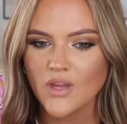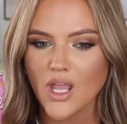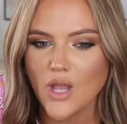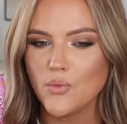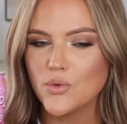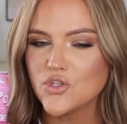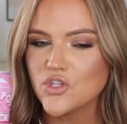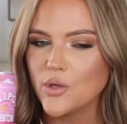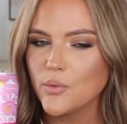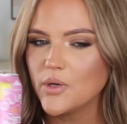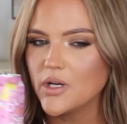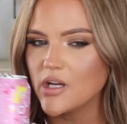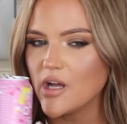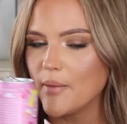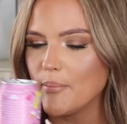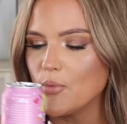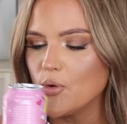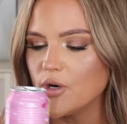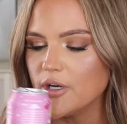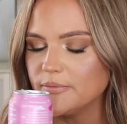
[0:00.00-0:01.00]
I wish I would have
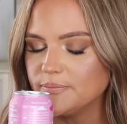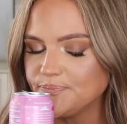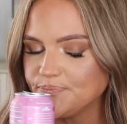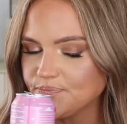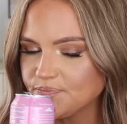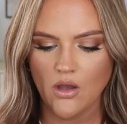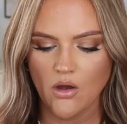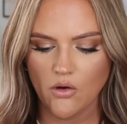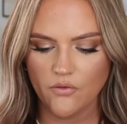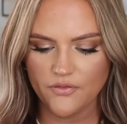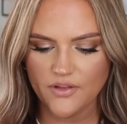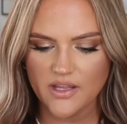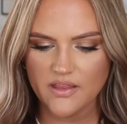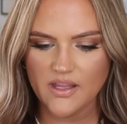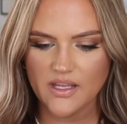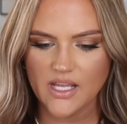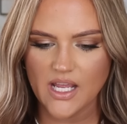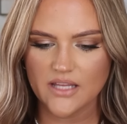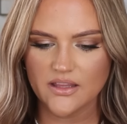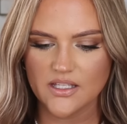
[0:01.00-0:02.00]
got more. Hopefully
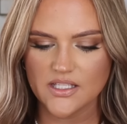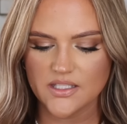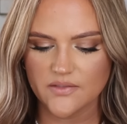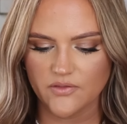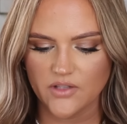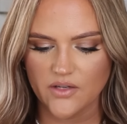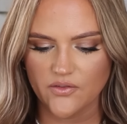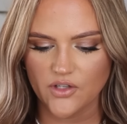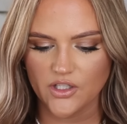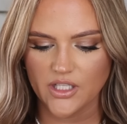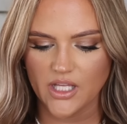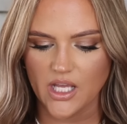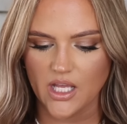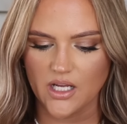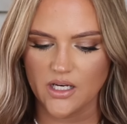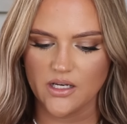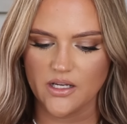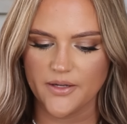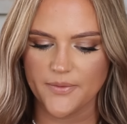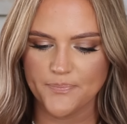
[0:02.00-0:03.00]
they get this flavor in
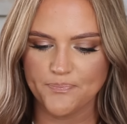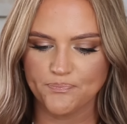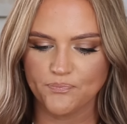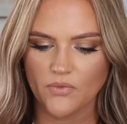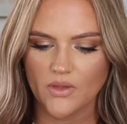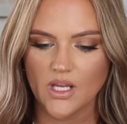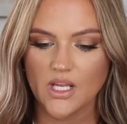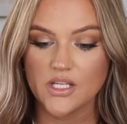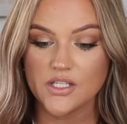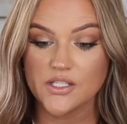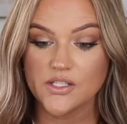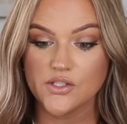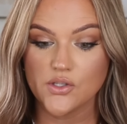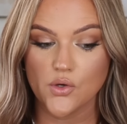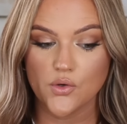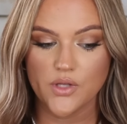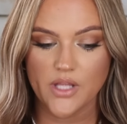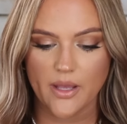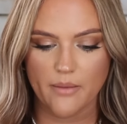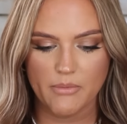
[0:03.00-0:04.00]
Canada. It is
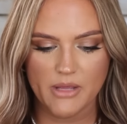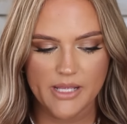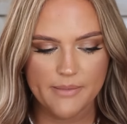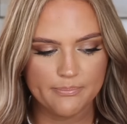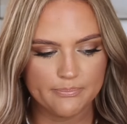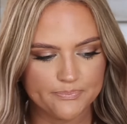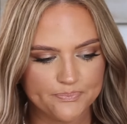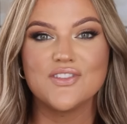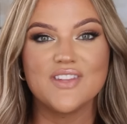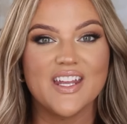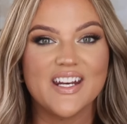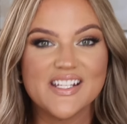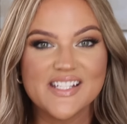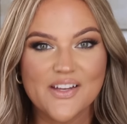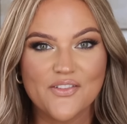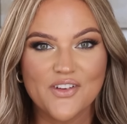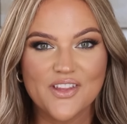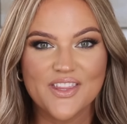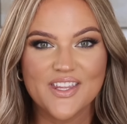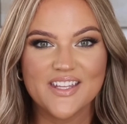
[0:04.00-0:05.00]
so yummy. That is
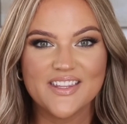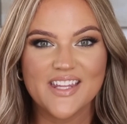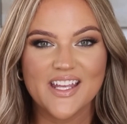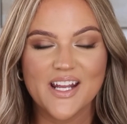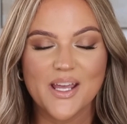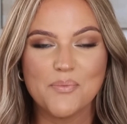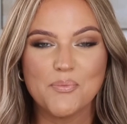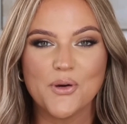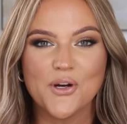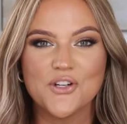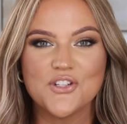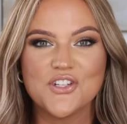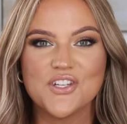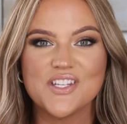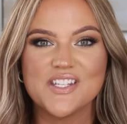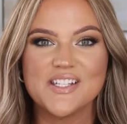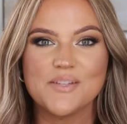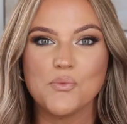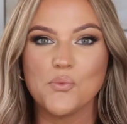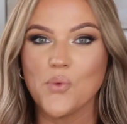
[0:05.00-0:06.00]
everything that I
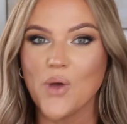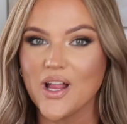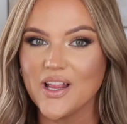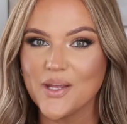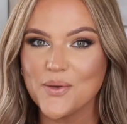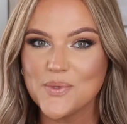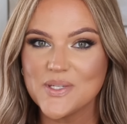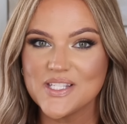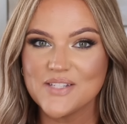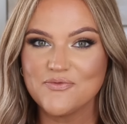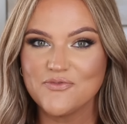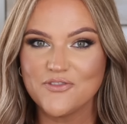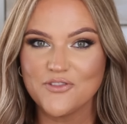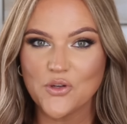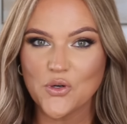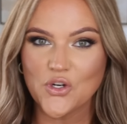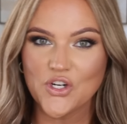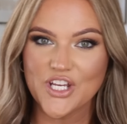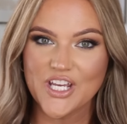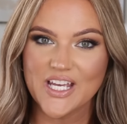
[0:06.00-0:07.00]
purchased while I was in
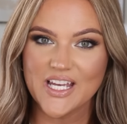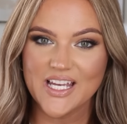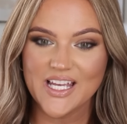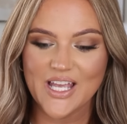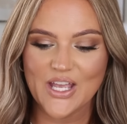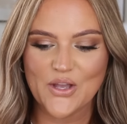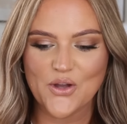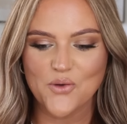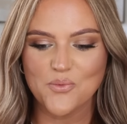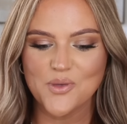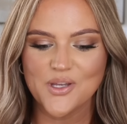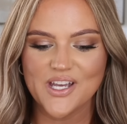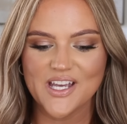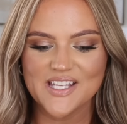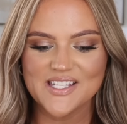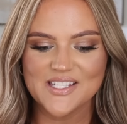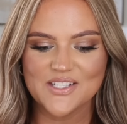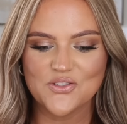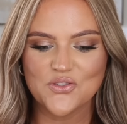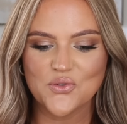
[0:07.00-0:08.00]
Florida. I hope you
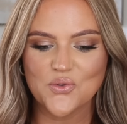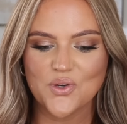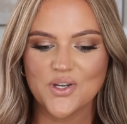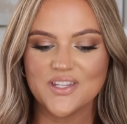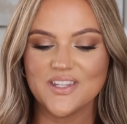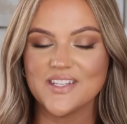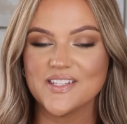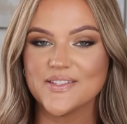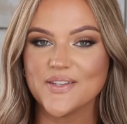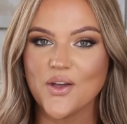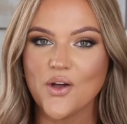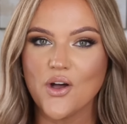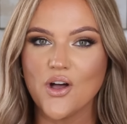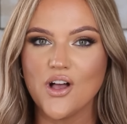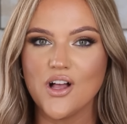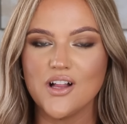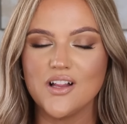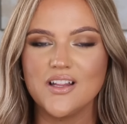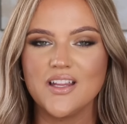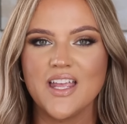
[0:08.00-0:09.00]
guys enjoyed this
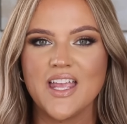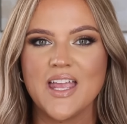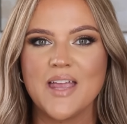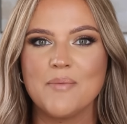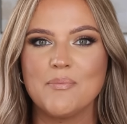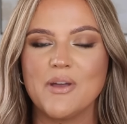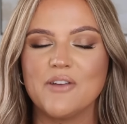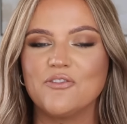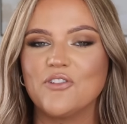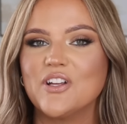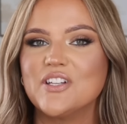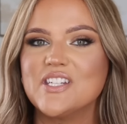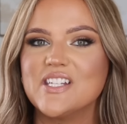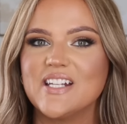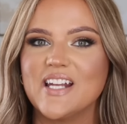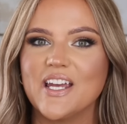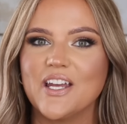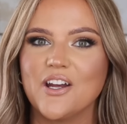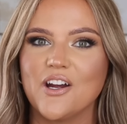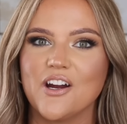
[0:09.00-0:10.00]
haul. My friends and
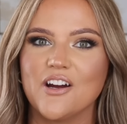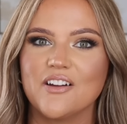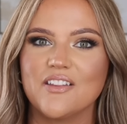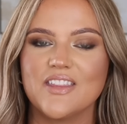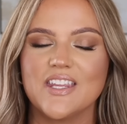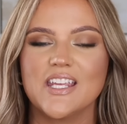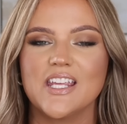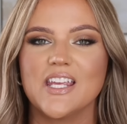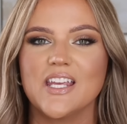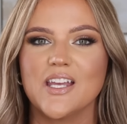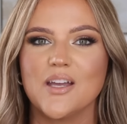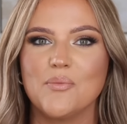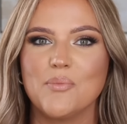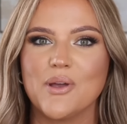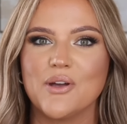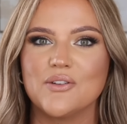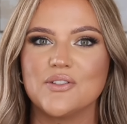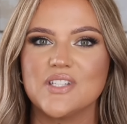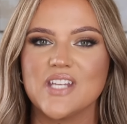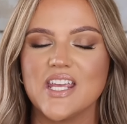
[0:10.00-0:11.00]
I are thinking
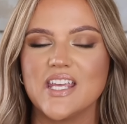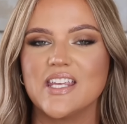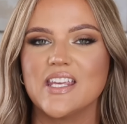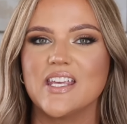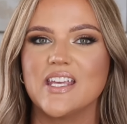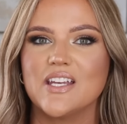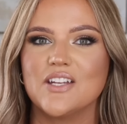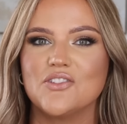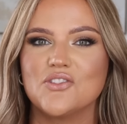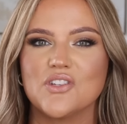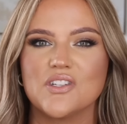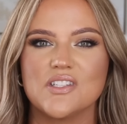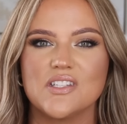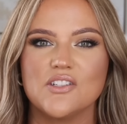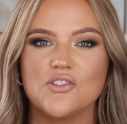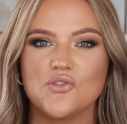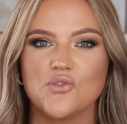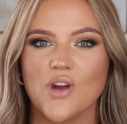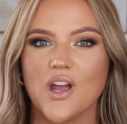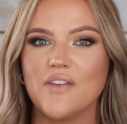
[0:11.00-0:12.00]
about taking just a
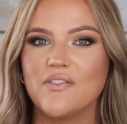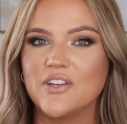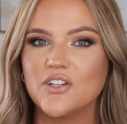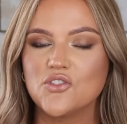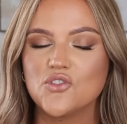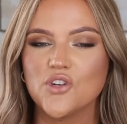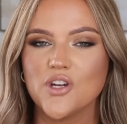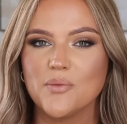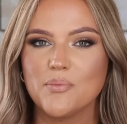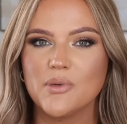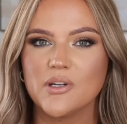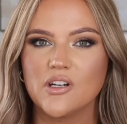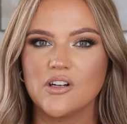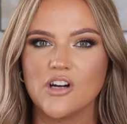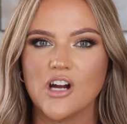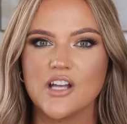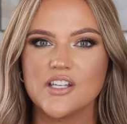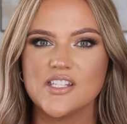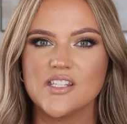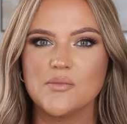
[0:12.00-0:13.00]
driving trip
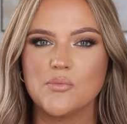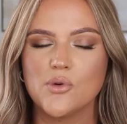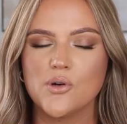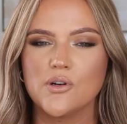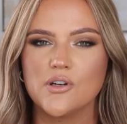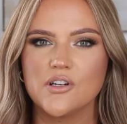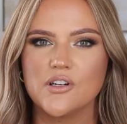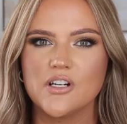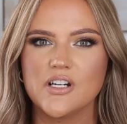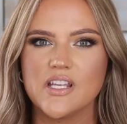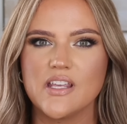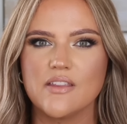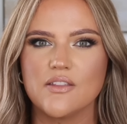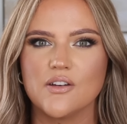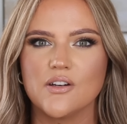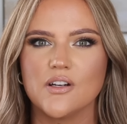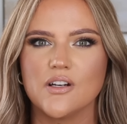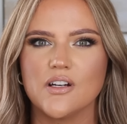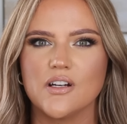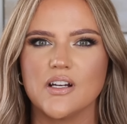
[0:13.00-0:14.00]
across the border,
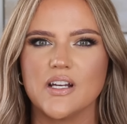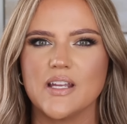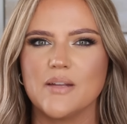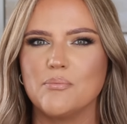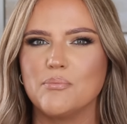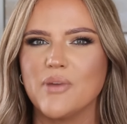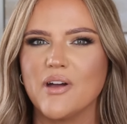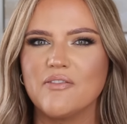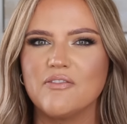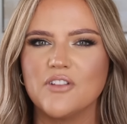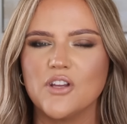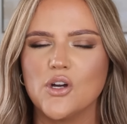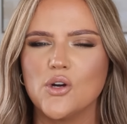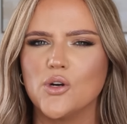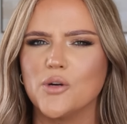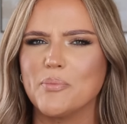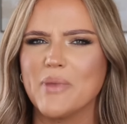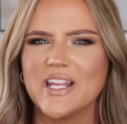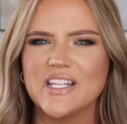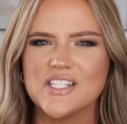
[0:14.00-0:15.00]
either in Buffalo
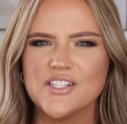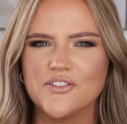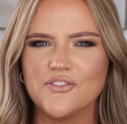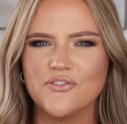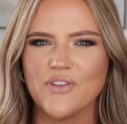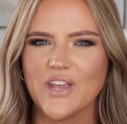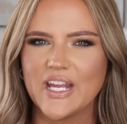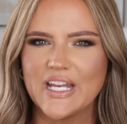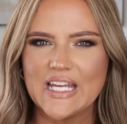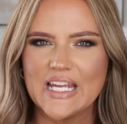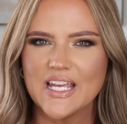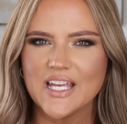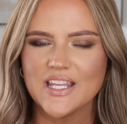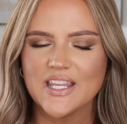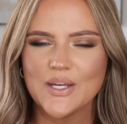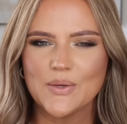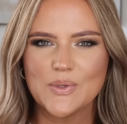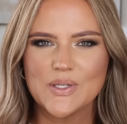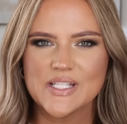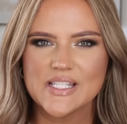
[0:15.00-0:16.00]
or Pennsylvania,
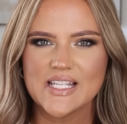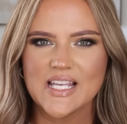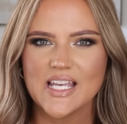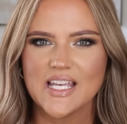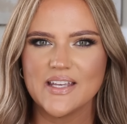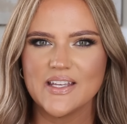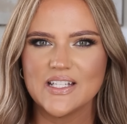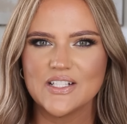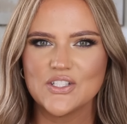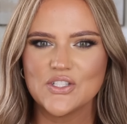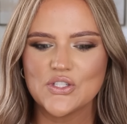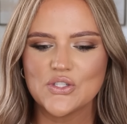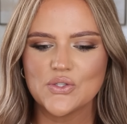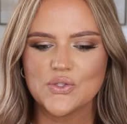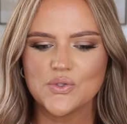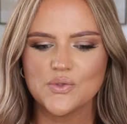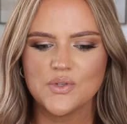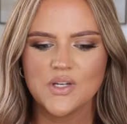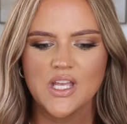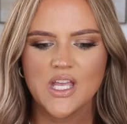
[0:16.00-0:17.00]
they were saying,
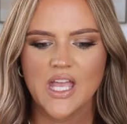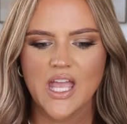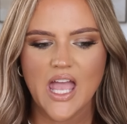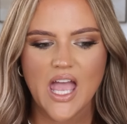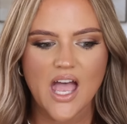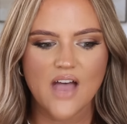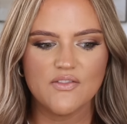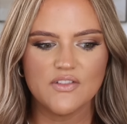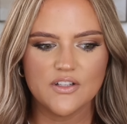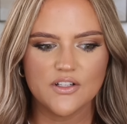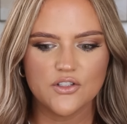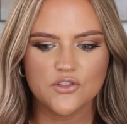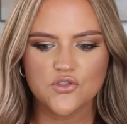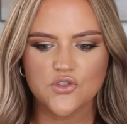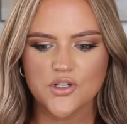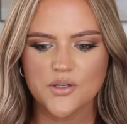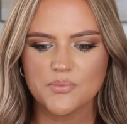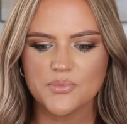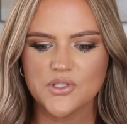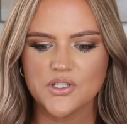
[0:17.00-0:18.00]
to have a little
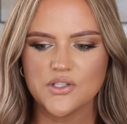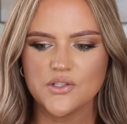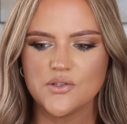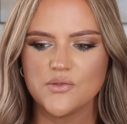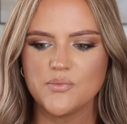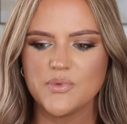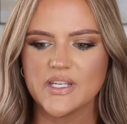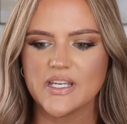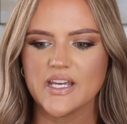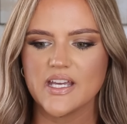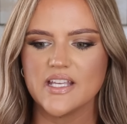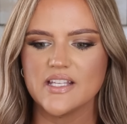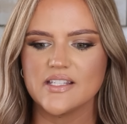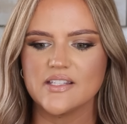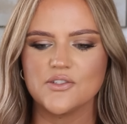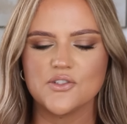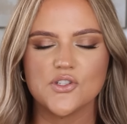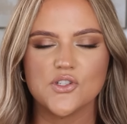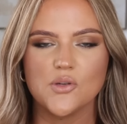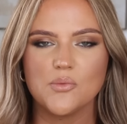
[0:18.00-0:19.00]
trip too, because
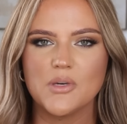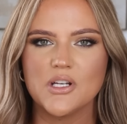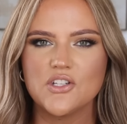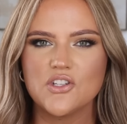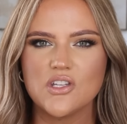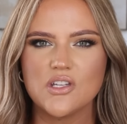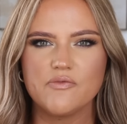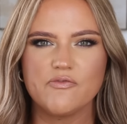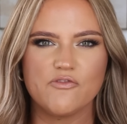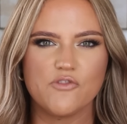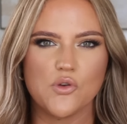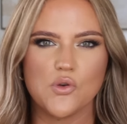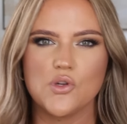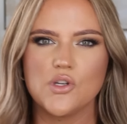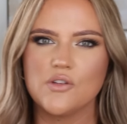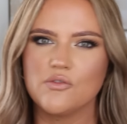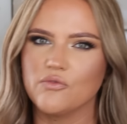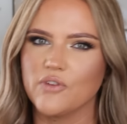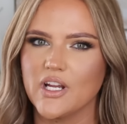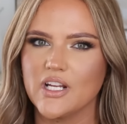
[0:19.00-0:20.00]
there's so much food
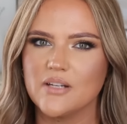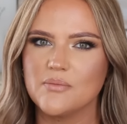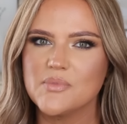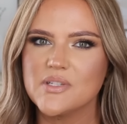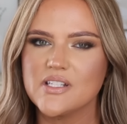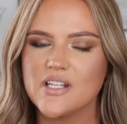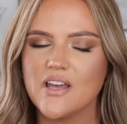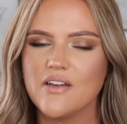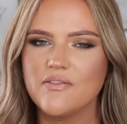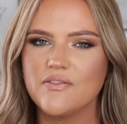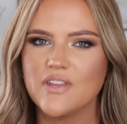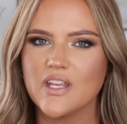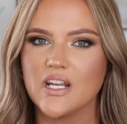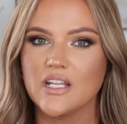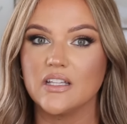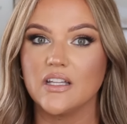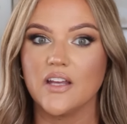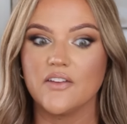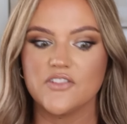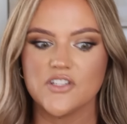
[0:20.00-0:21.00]
and random stuff that
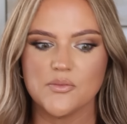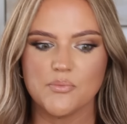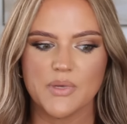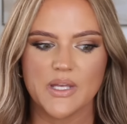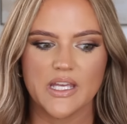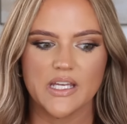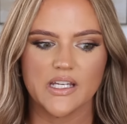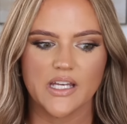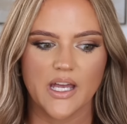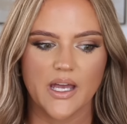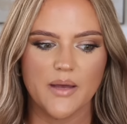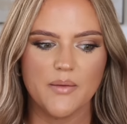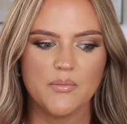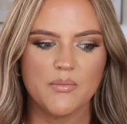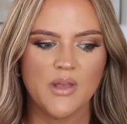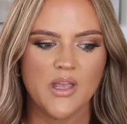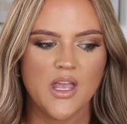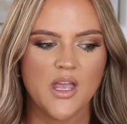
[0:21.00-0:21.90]
I'd love to pick up,